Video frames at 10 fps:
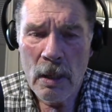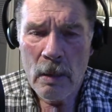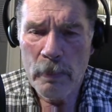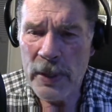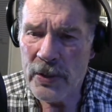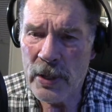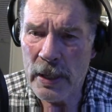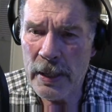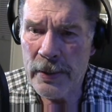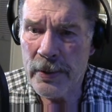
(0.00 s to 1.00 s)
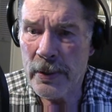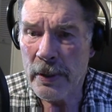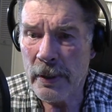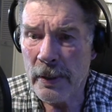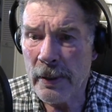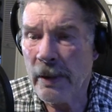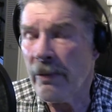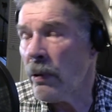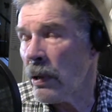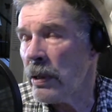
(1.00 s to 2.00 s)
besides, in
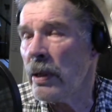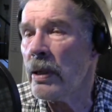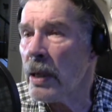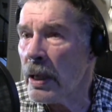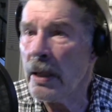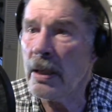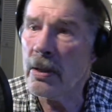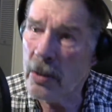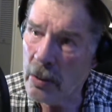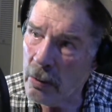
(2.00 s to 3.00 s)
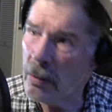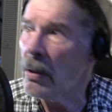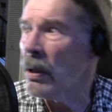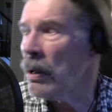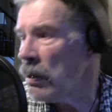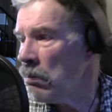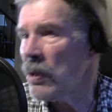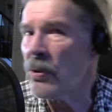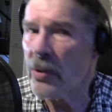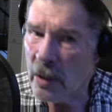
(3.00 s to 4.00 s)
1492, Columbus
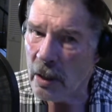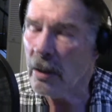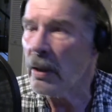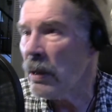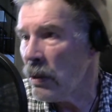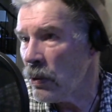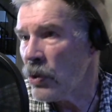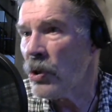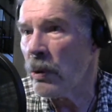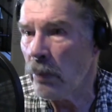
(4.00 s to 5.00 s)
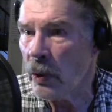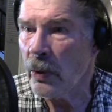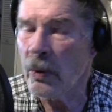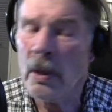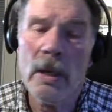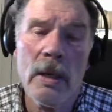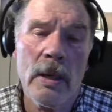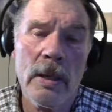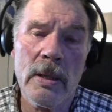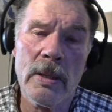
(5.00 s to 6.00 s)
sailed the ocean blue.
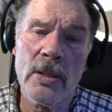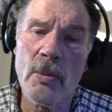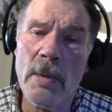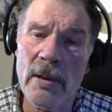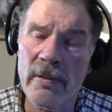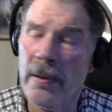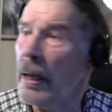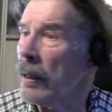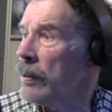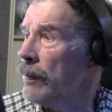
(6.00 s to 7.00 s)
As a matter of fact,